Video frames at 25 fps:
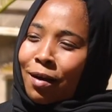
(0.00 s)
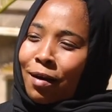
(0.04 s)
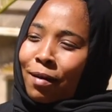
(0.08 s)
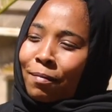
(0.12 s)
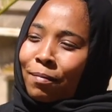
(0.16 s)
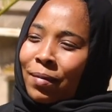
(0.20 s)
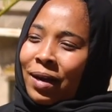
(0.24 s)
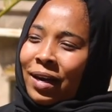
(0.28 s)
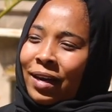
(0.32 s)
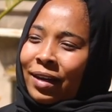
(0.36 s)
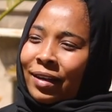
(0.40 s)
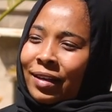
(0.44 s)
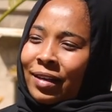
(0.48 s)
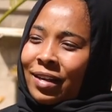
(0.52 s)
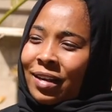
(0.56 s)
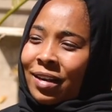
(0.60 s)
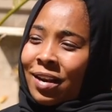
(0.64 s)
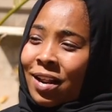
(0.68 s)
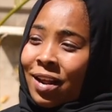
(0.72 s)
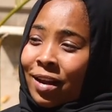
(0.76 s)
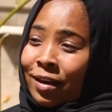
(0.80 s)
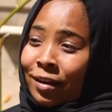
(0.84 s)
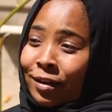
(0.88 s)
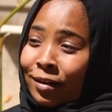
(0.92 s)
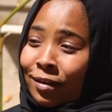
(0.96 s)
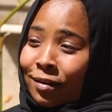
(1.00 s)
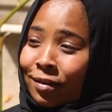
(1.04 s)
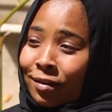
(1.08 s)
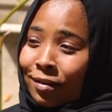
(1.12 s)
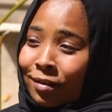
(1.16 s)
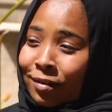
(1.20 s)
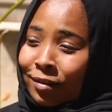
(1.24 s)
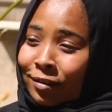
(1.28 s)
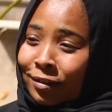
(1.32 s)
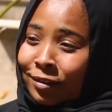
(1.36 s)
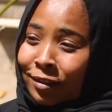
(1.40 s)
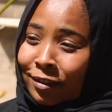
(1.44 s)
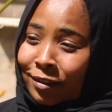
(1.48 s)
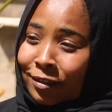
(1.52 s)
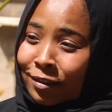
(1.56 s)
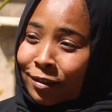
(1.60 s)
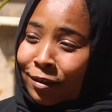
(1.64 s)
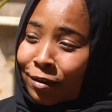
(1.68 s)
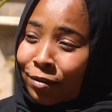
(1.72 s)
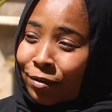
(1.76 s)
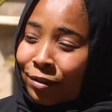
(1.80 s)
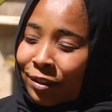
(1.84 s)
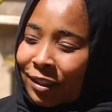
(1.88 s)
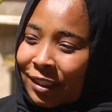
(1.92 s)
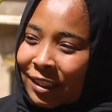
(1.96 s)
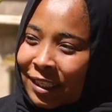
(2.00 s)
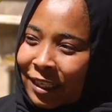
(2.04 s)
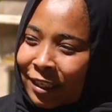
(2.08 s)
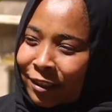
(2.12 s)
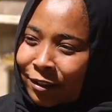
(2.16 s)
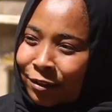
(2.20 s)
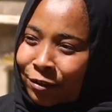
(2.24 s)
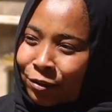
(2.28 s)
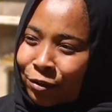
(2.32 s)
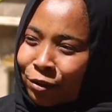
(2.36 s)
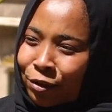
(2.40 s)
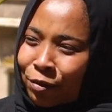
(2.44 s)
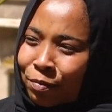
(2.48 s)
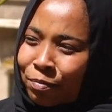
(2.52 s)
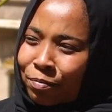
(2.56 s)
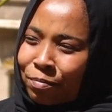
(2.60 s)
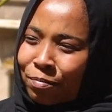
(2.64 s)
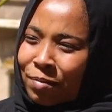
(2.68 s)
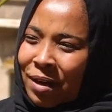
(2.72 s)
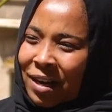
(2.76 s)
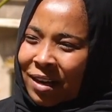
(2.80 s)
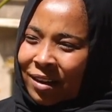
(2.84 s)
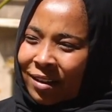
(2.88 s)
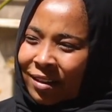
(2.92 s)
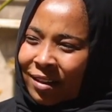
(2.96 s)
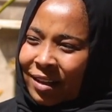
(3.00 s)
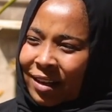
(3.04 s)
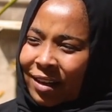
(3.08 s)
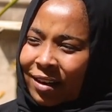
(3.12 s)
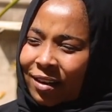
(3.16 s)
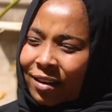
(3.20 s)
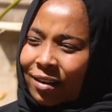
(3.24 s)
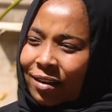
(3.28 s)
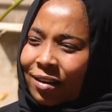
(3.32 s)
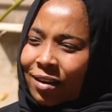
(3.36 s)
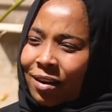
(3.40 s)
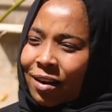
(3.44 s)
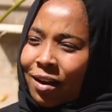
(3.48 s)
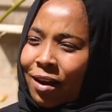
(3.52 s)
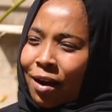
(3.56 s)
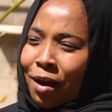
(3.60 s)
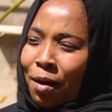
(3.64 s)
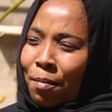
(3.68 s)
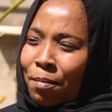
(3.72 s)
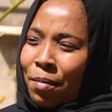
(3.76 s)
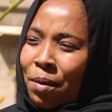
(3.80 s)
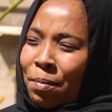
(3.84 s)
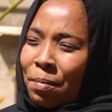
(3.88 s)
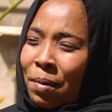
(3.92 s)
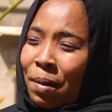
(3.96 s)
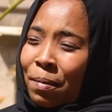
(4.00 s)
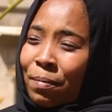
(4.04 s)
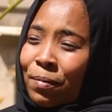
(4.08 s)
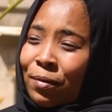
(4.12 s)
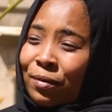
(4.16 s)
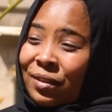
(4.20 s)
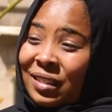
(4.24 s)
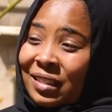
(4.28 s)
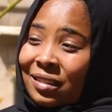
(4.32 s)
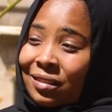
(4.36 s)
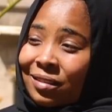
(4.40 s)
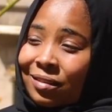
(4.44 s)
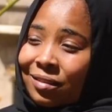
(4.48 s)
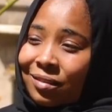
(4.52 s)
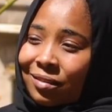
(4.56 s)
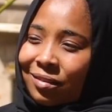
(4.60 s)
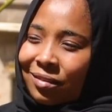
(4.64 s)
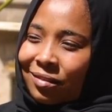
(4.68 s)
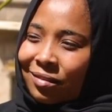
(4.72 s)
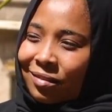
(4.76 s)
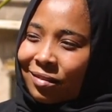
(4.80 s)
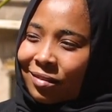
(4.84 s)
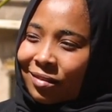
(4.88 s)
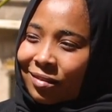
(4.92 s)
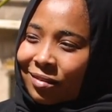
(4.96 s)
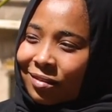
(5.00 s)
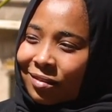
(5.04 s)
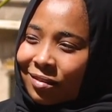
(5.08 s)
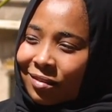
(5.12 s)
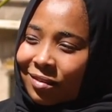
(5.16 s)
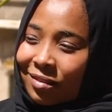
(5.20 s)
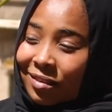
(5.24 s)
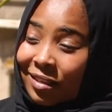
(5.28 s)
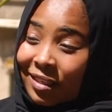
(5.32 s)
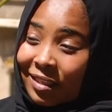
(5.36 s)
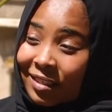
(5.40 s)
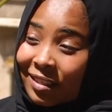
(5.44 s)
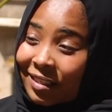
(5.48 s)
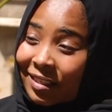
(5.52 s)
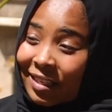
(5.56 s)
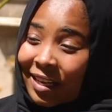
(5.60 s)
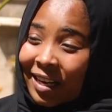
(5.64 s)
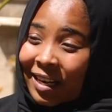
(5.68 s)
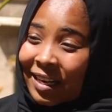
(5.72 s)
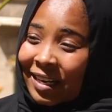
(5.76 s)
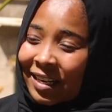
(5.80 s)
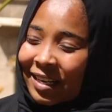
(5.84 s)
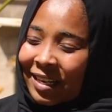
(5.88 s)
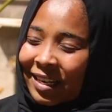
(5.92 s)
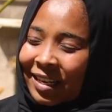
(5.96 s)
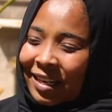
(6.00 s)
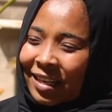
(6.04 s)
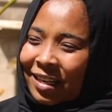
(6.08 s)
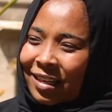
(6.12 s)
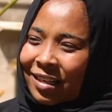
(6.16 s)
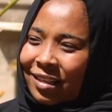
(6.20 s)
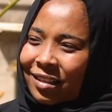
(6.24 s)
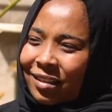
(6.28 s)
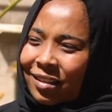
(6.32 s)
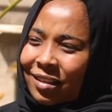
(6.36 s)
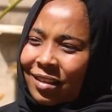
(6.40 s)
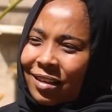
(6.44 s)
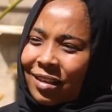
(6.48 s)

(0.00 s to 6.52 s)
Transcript: My dad had just lost his job back then. My mom was critically ill